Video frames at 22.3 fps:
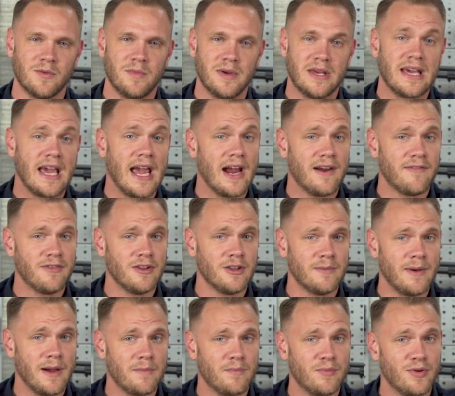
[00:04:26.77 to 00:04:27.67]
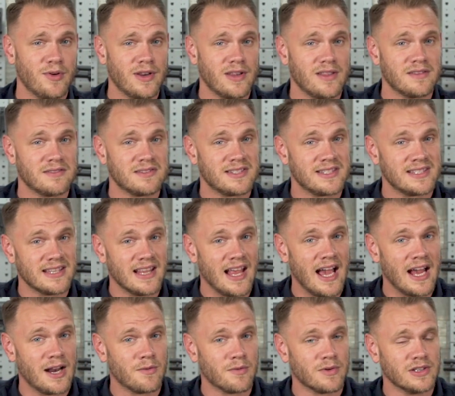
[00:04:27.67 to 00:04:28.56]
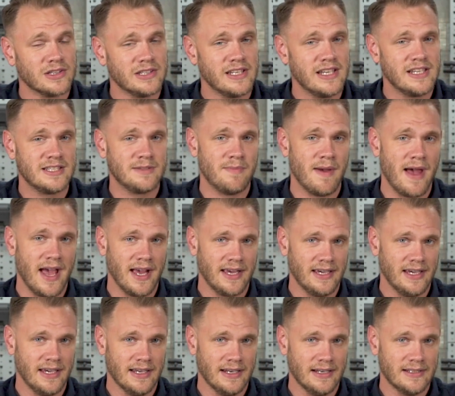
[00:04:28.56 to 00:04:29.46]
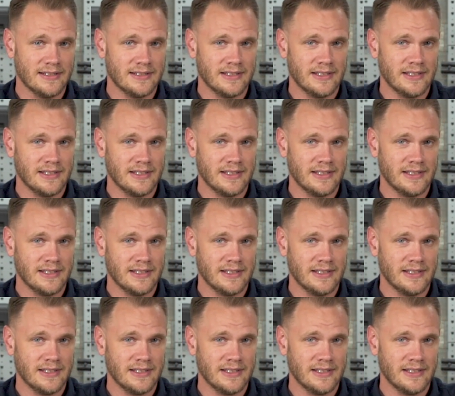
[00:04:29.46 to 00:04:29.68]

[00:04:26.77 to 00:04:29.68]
be careful about putting the slide release back in.